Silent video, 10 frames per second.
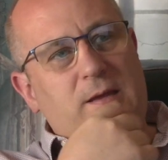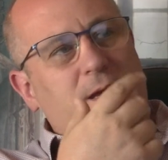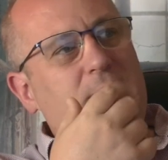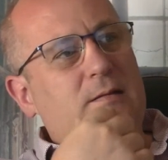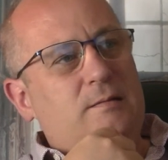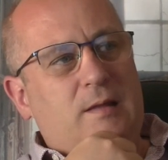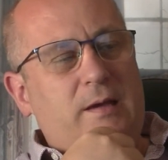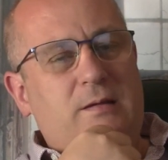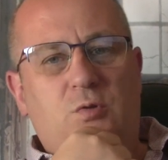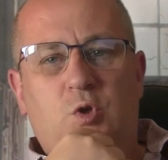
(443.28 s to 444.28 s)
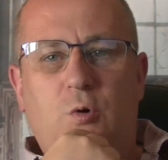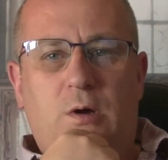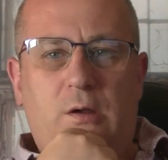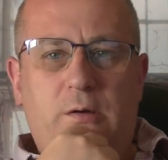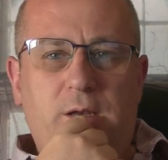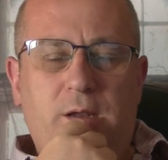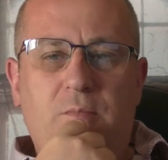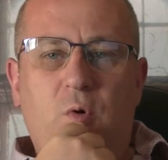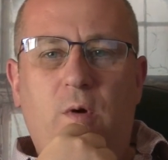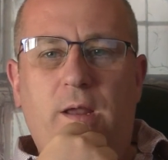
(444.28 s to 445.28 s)
at like 2 o'clock in the
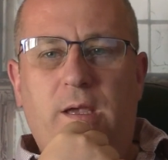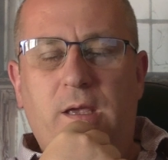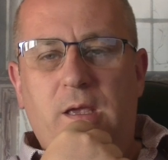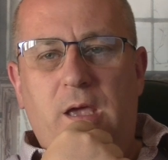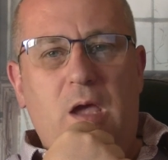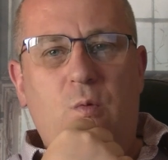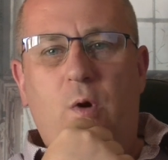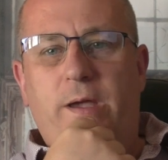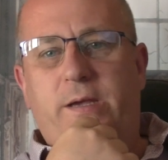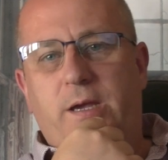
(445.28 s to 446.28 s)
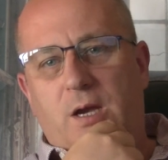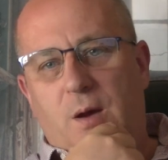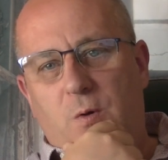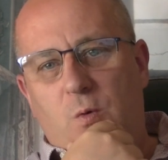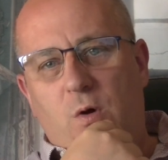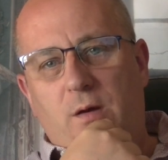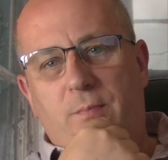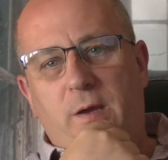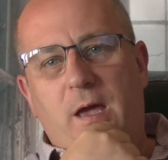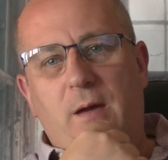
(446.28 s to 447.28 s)
morning and waking up at
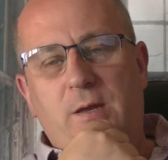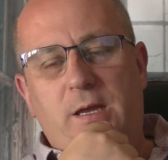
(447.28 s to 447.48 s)
1 p.m.